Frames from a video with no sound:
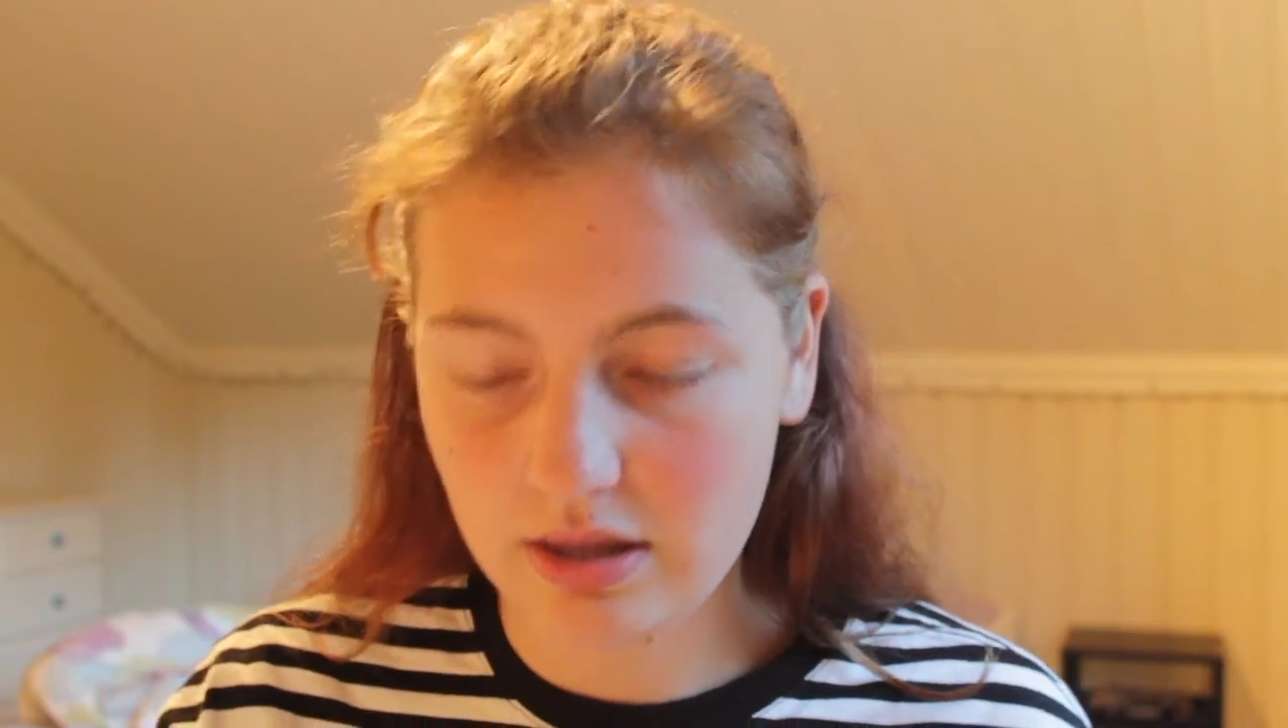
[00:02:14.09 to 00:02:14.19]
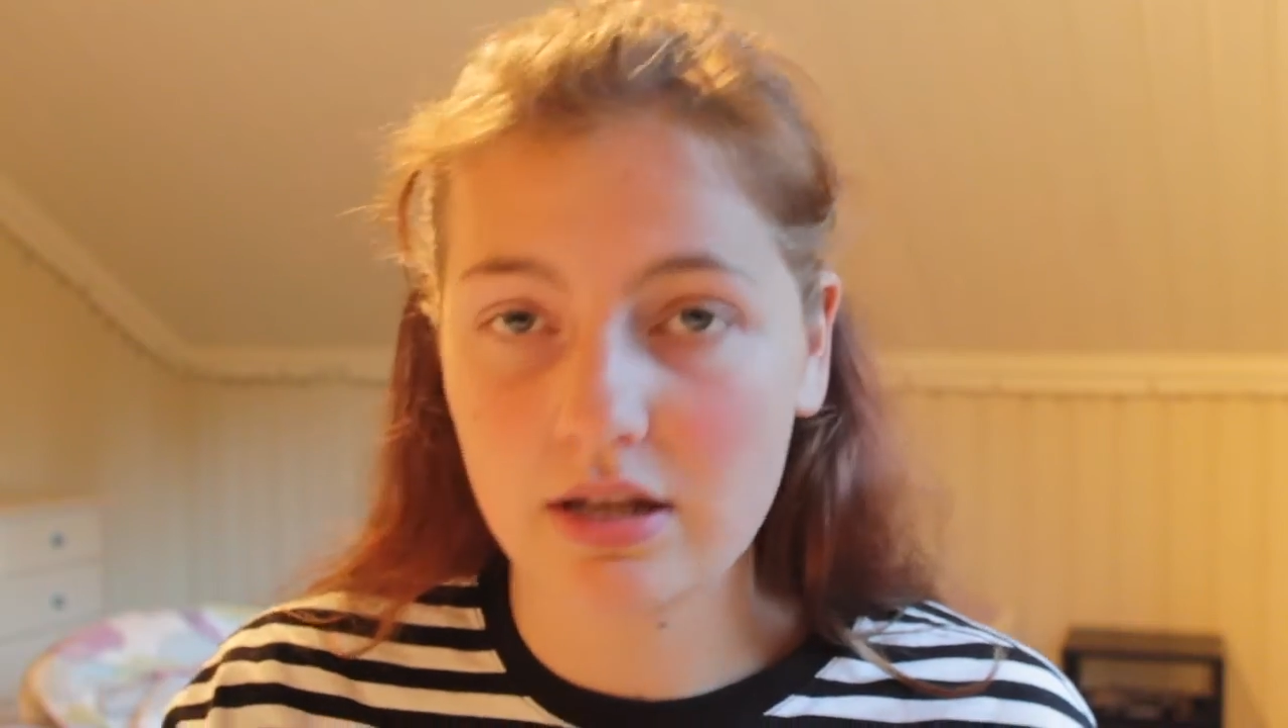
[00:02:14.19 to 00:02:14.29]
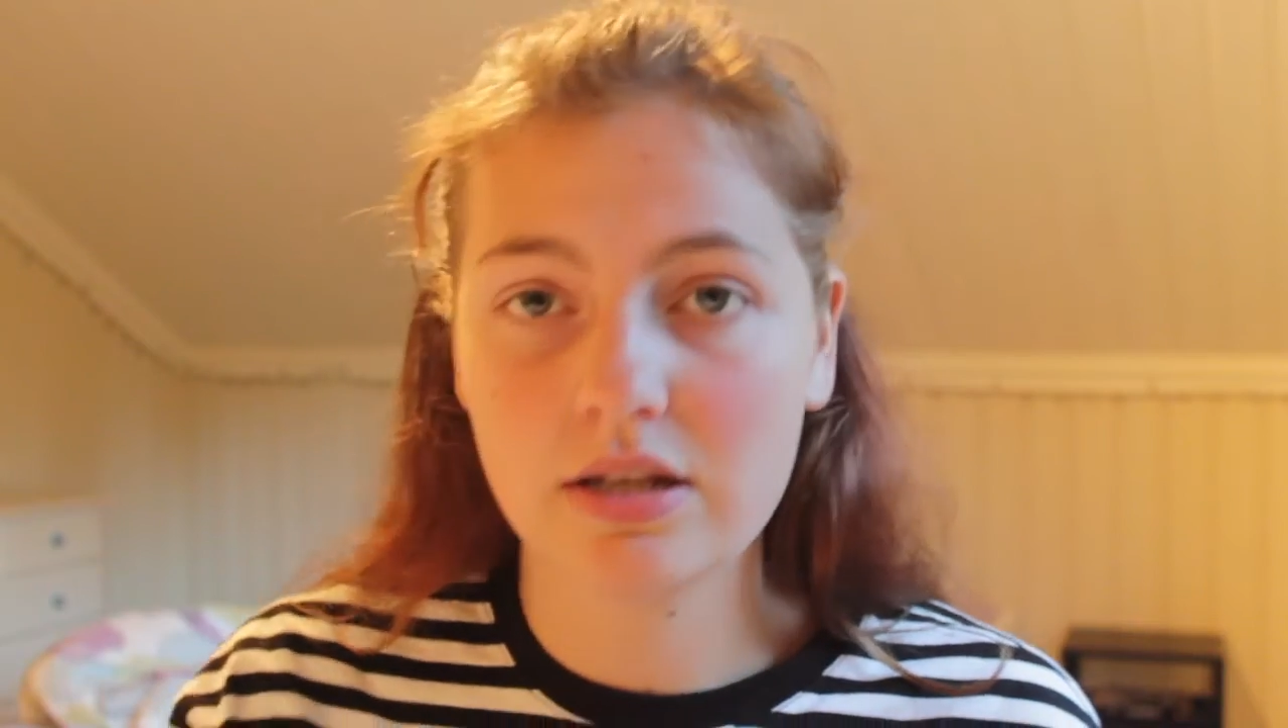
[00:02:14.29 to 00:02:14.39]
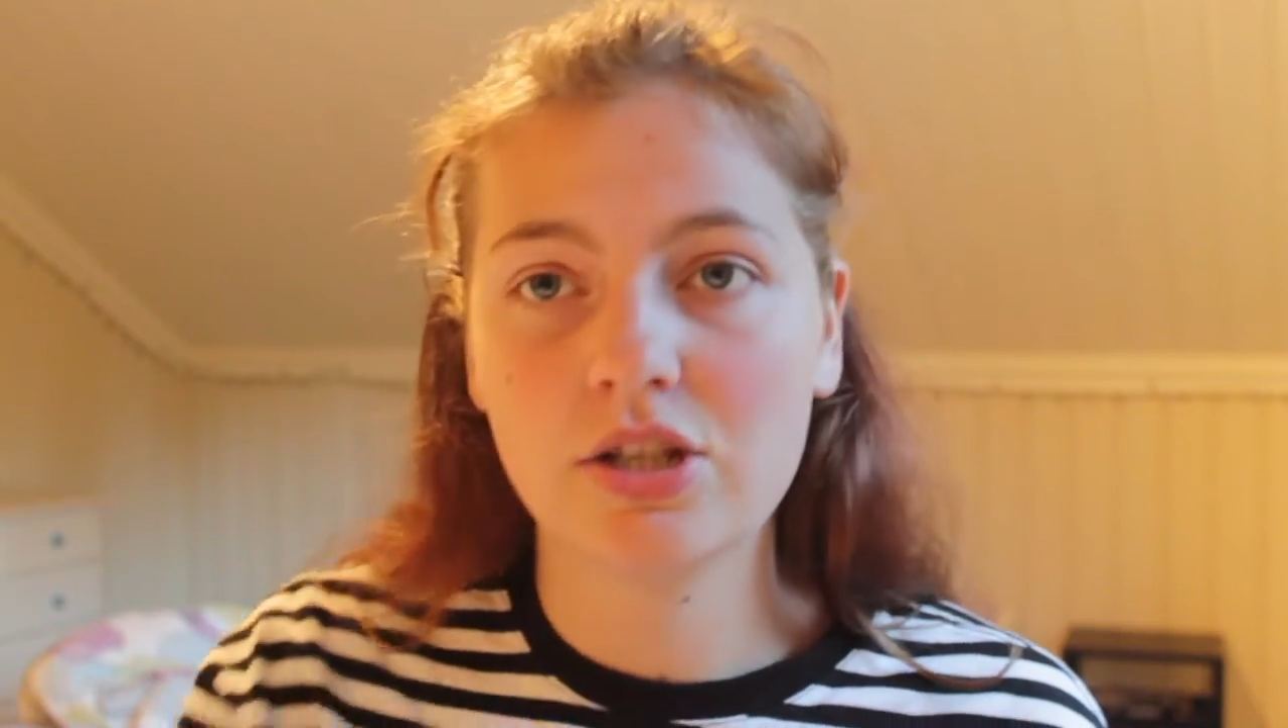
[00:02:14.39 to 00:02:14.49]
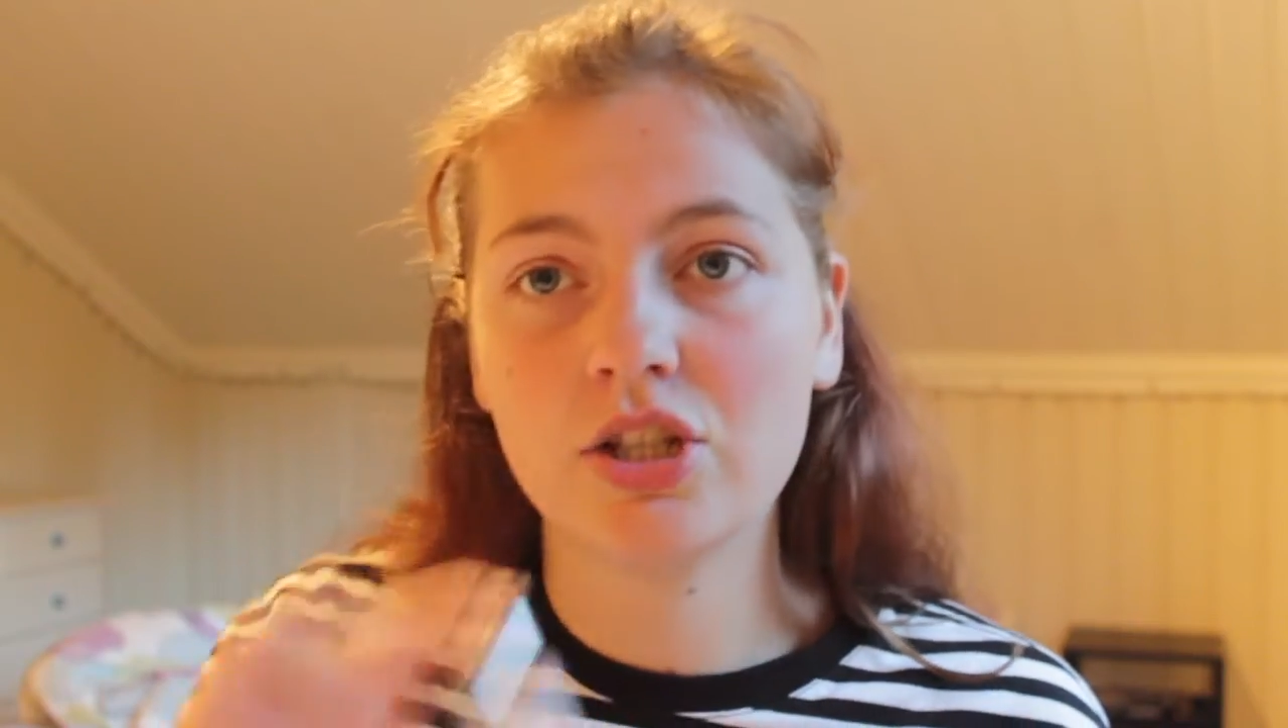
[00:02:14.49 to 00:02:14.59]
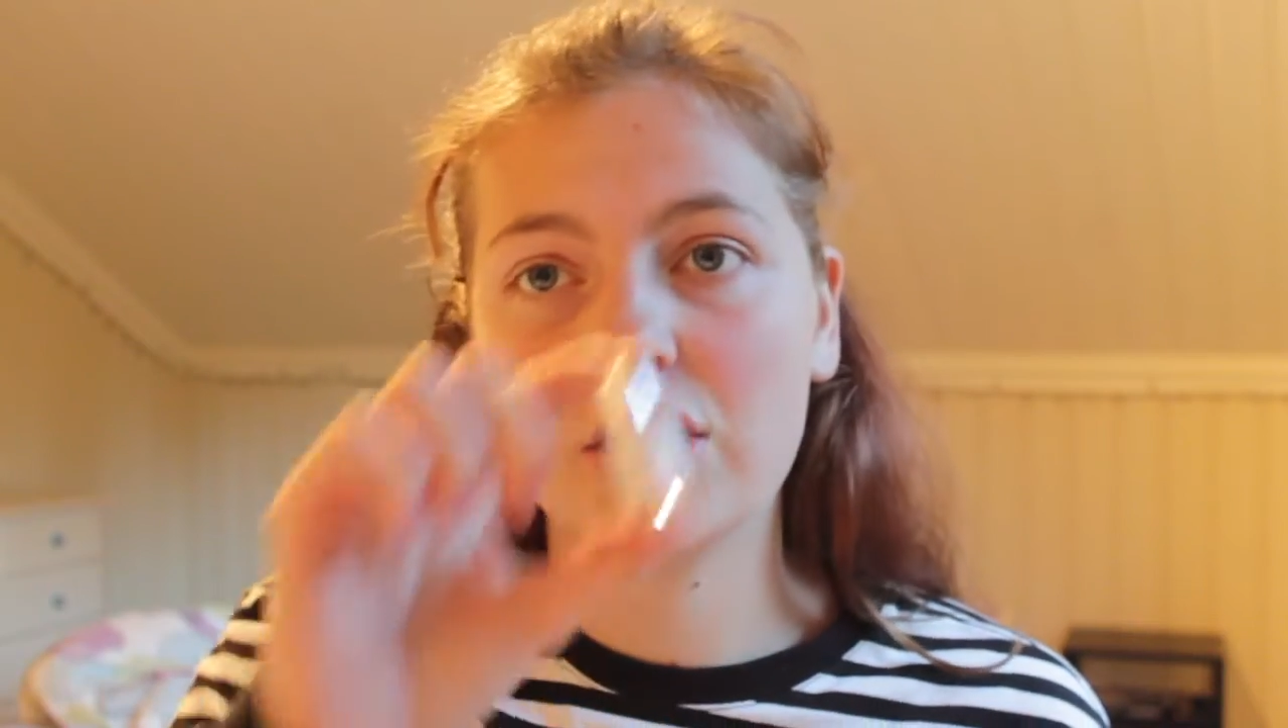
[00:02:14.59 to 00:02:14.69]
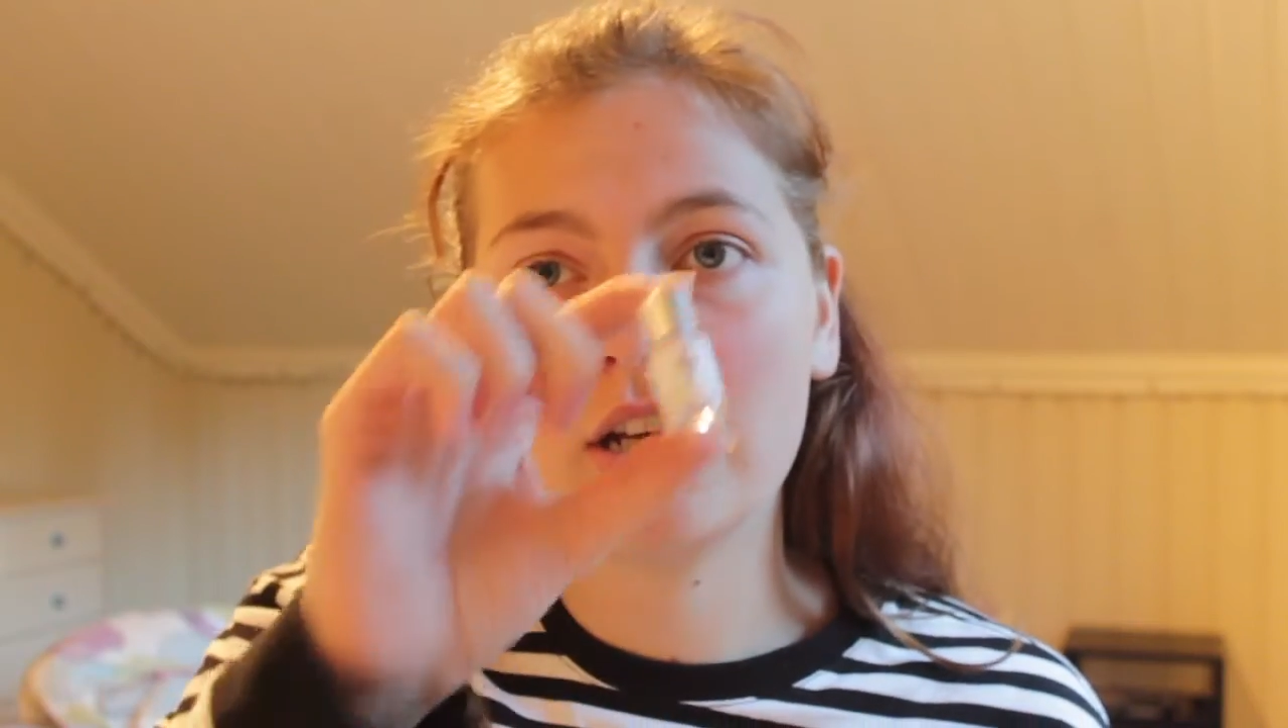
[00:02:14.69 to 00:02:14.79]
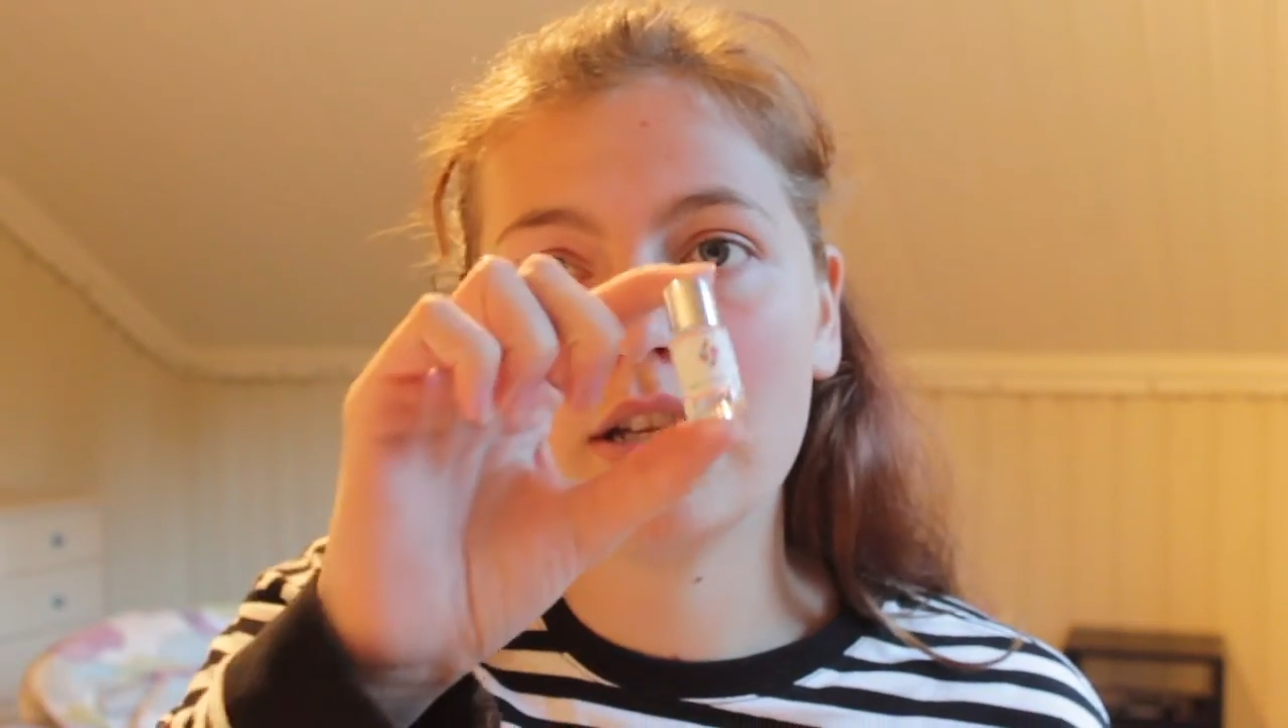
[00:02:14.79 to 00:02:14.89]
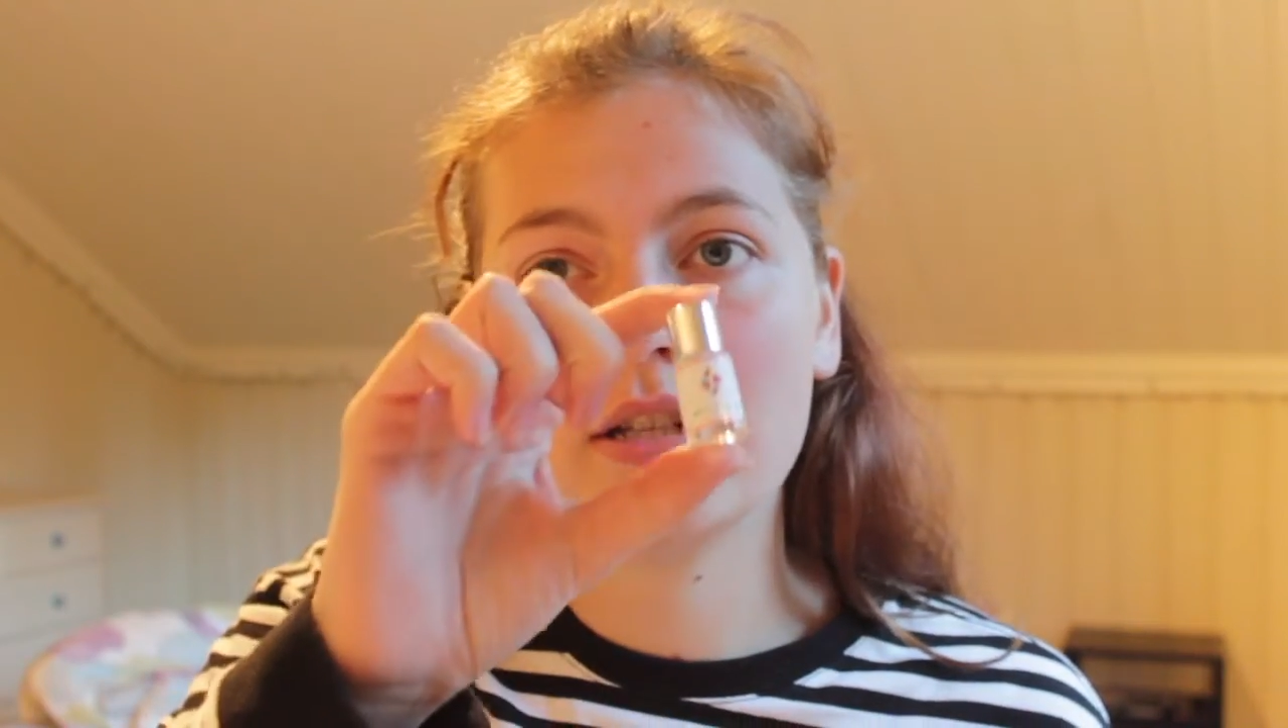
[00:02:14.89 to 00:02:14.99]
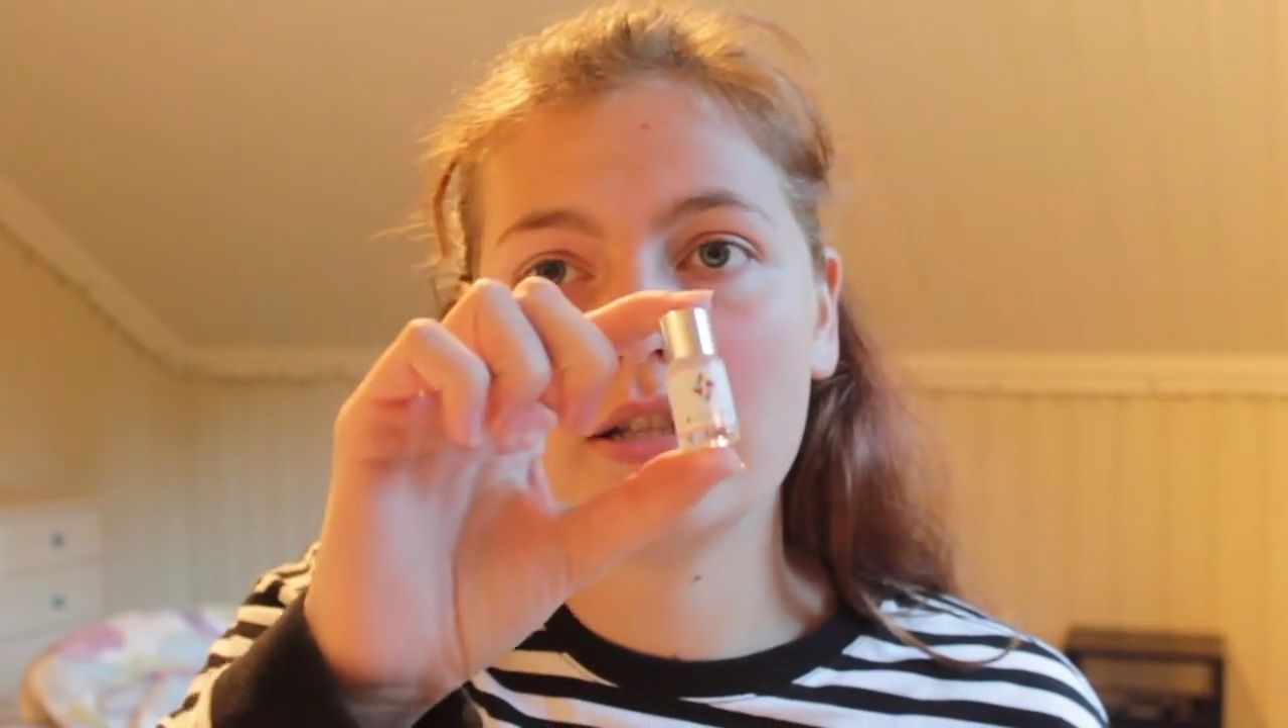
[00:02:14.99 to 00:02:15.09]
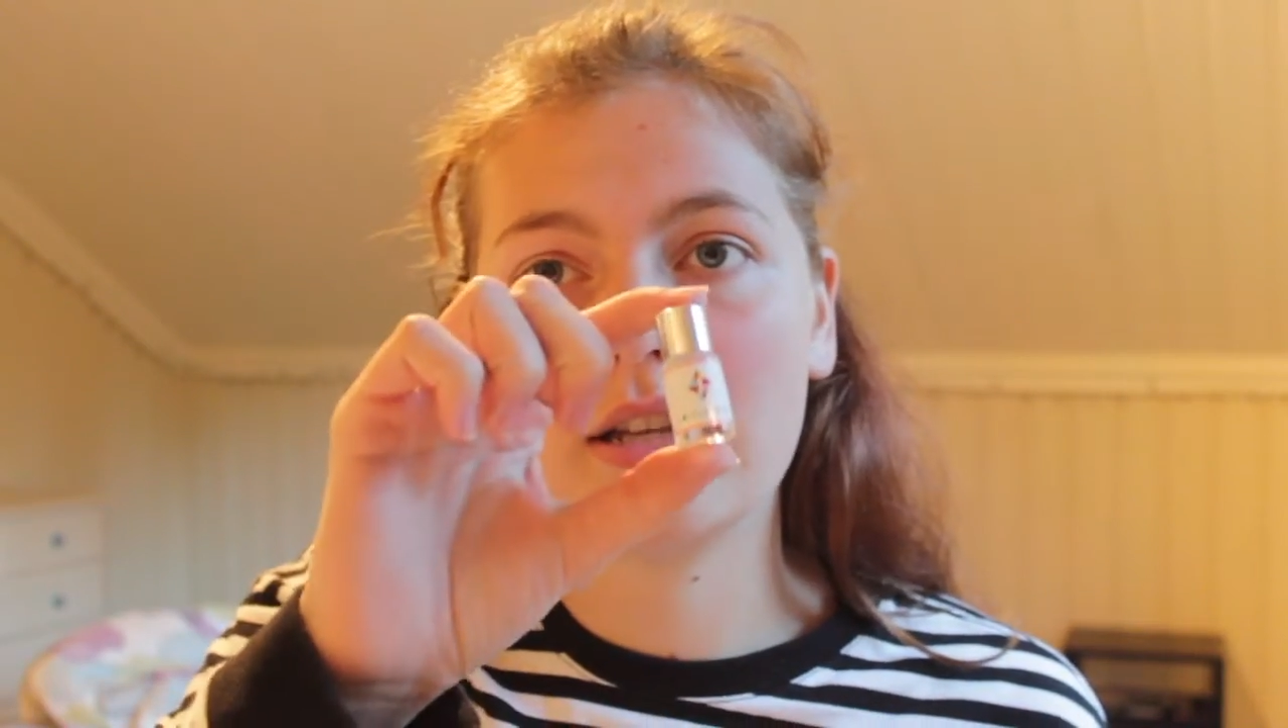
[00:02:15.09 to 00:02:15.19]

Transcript: this shit